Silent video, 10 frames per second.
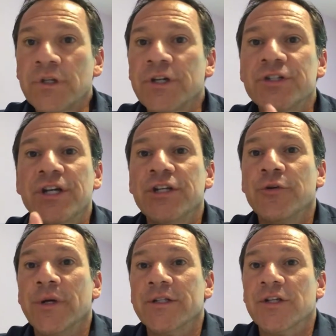
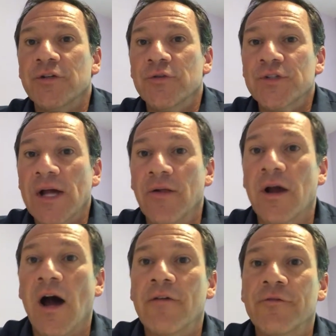continuing to use
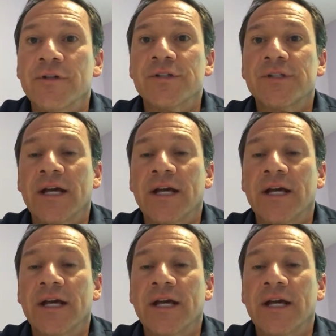teleconference